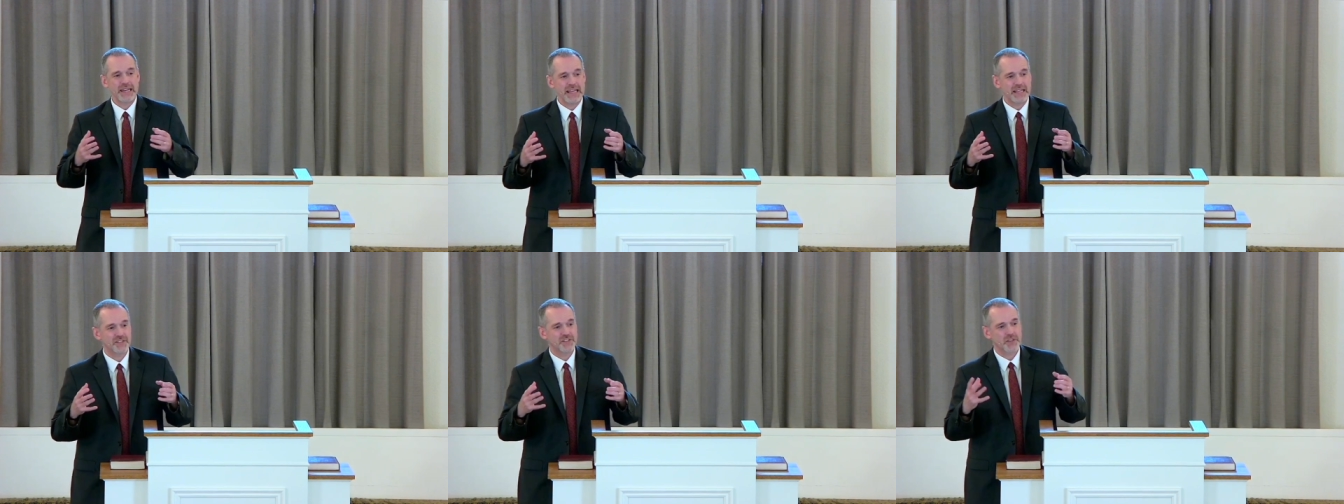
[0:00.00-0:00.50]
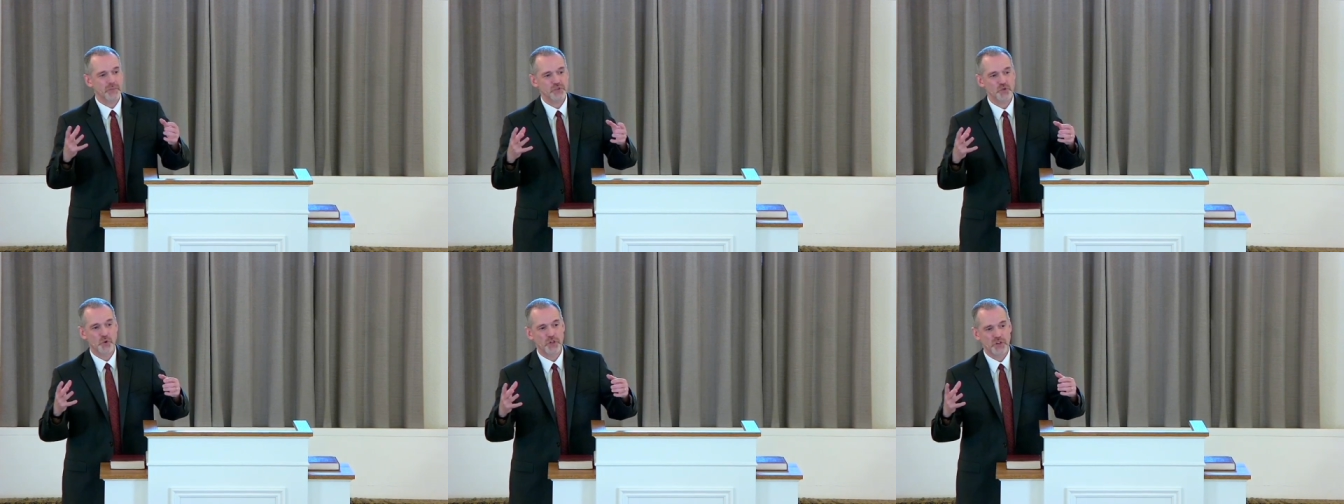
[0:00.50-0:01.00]
need some
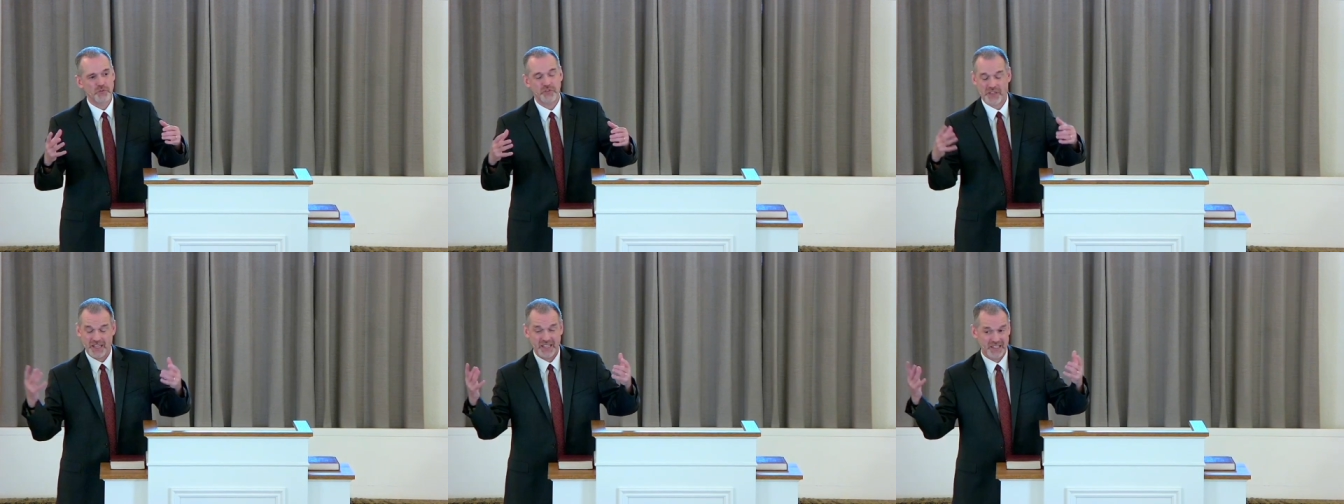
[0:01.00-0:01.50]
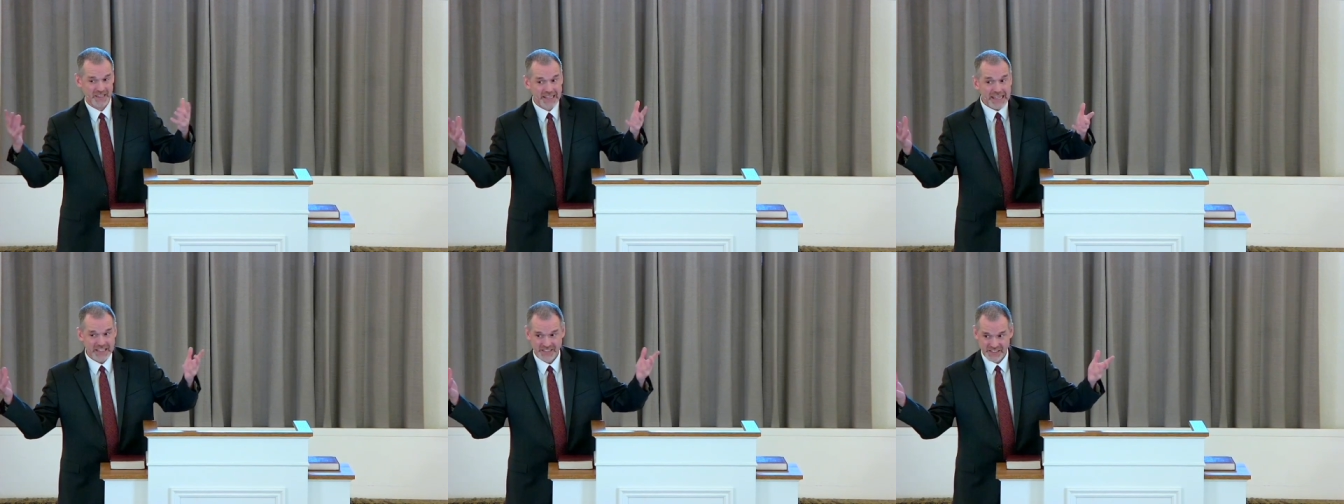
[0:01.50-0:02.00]
sort of
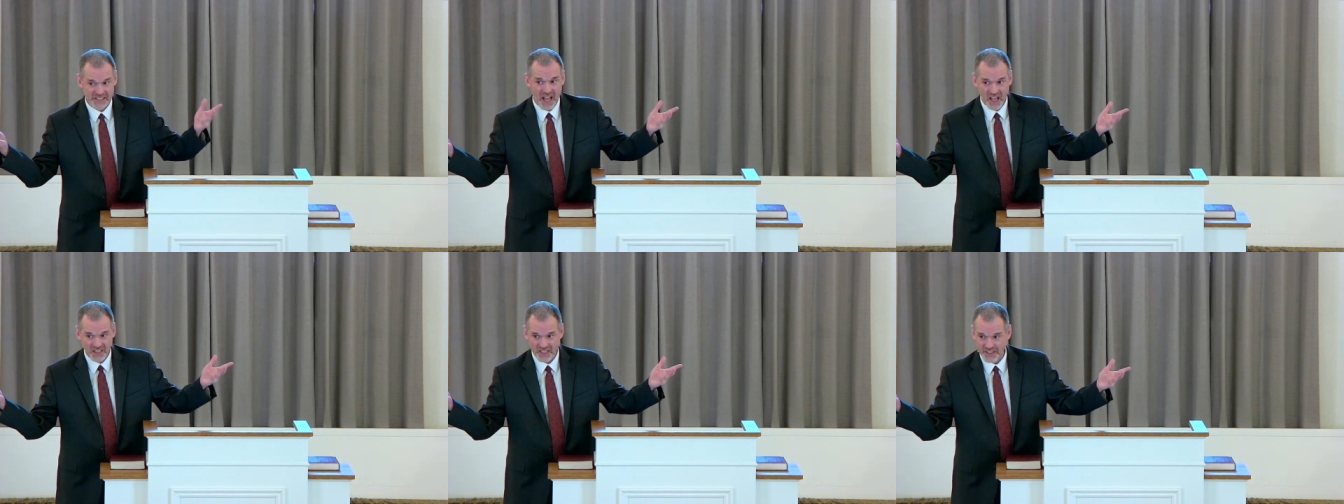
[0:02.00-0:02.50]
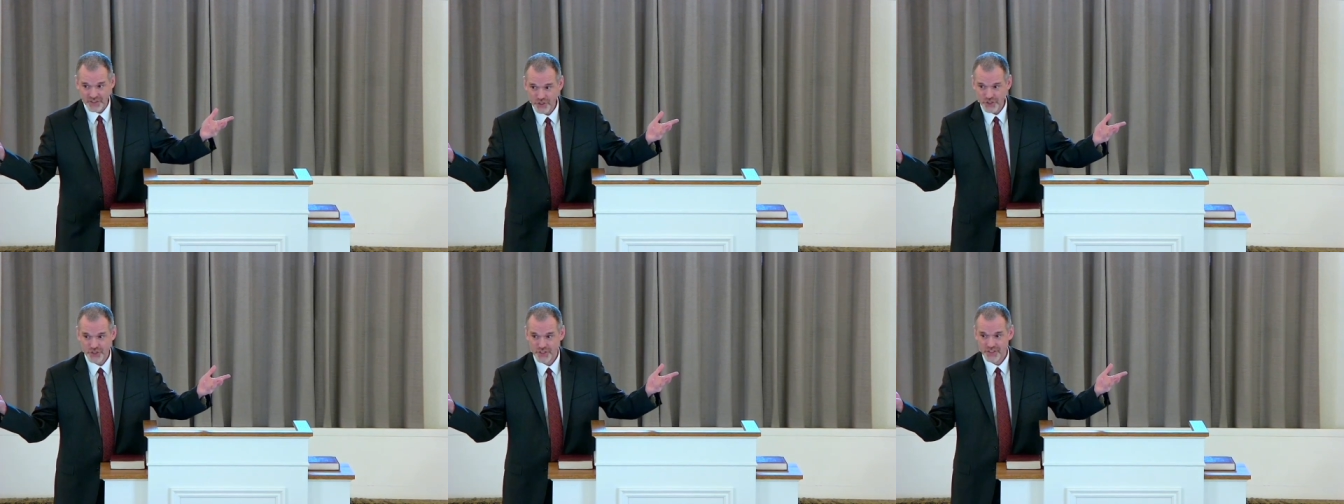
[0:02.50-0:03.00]
elite
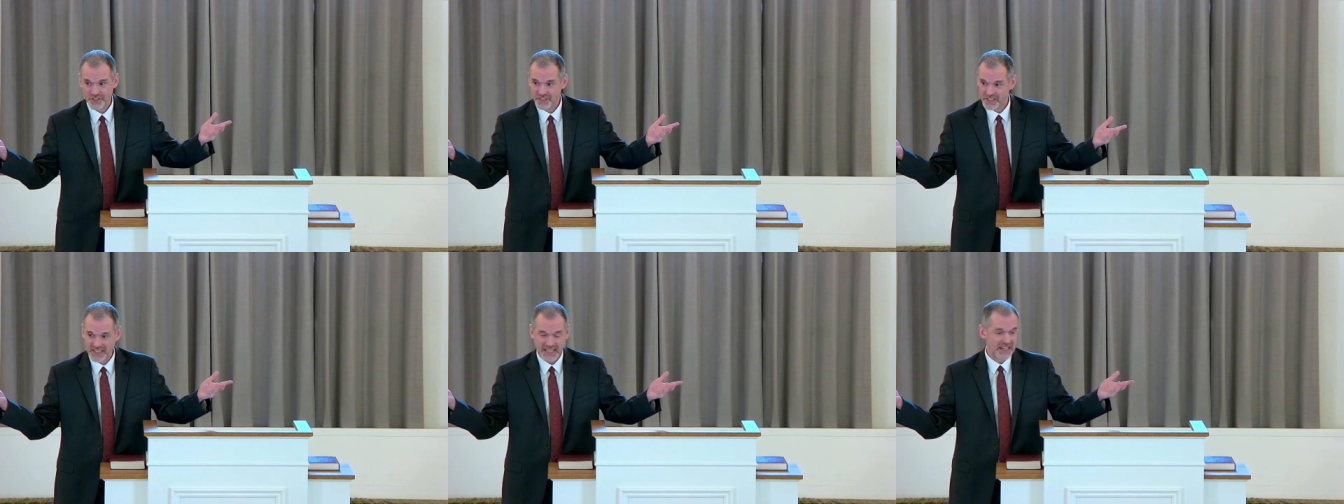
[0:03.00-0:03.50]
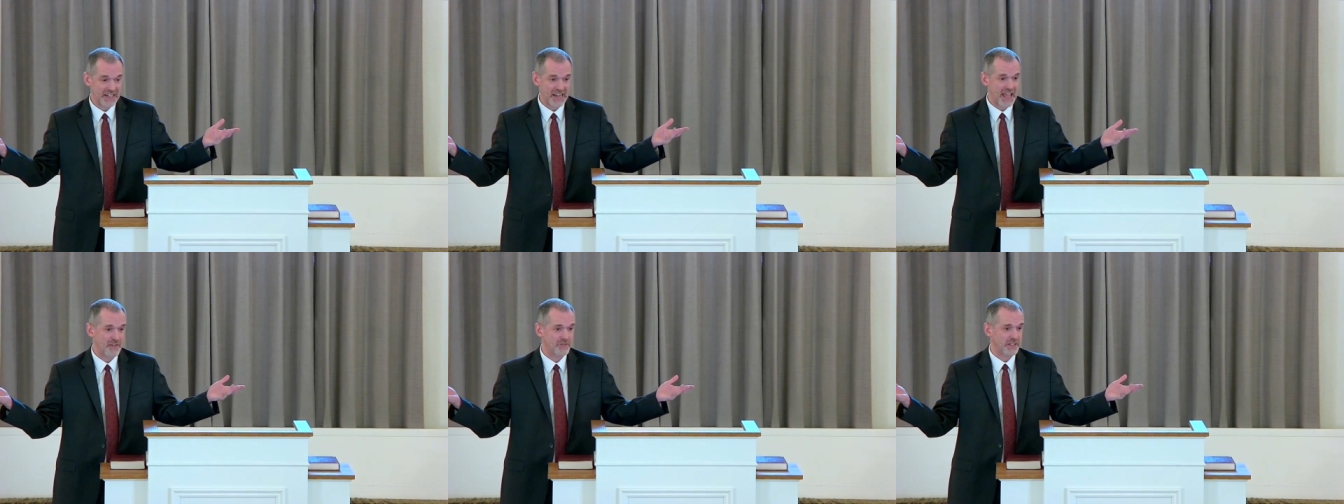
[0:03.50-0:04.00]
knowledge to get in
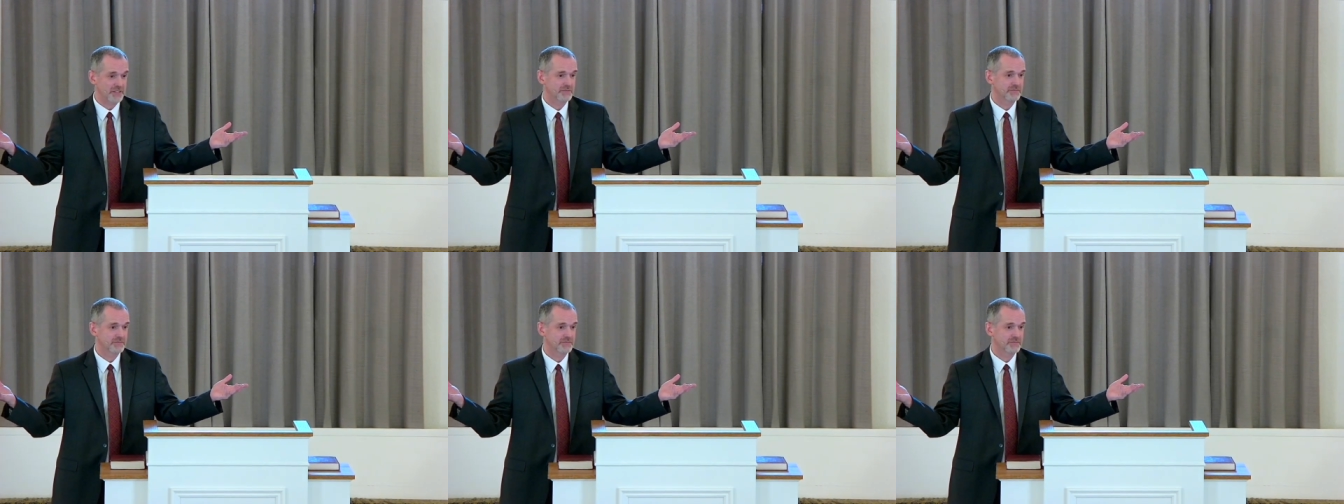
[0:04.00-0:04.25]
heaven,